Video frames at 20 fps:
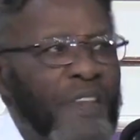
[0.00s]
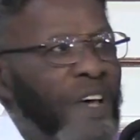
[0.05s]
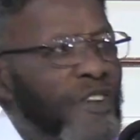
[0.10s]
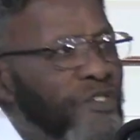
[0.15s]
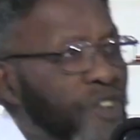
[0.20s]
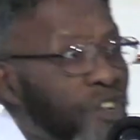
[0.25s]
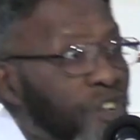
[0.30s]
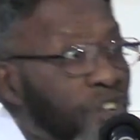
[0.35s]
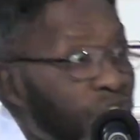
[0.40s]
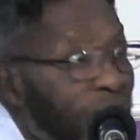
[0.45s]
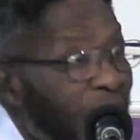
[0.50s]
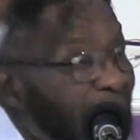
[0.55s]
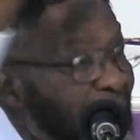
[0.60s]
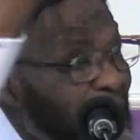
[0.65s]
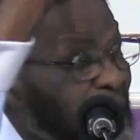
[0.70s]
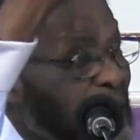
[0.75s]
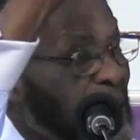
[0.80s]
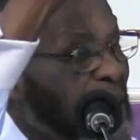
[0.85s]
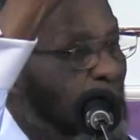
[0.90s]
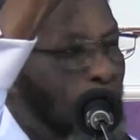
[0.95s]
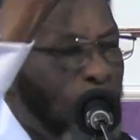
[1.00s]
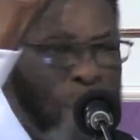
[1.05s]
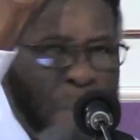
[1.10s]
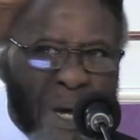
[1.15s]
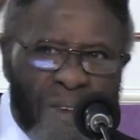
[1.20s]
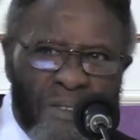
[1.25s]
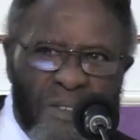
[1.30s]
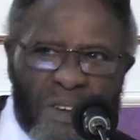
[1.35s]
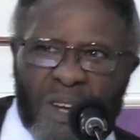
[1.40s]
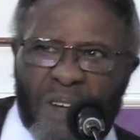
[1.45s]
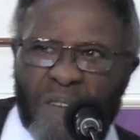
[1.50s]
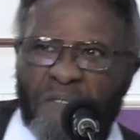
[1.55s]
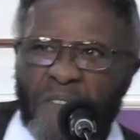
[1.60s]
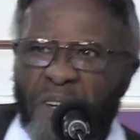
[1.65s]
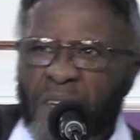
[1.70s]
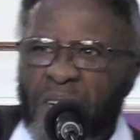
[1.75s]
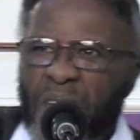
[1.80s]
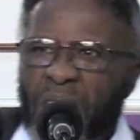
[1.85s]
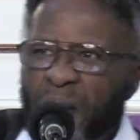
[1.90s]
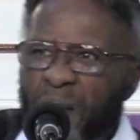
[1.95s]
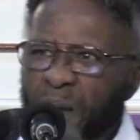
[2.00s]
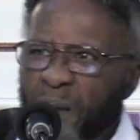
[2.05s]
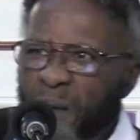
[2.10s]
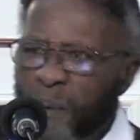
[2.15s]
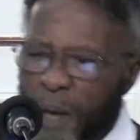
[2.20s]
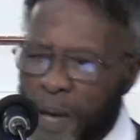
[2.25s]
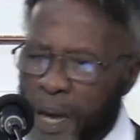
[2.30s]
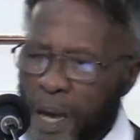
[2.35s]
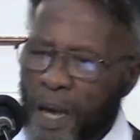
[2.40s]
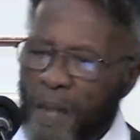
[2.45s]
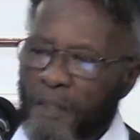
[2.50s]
That's the second dominion of the kingdom.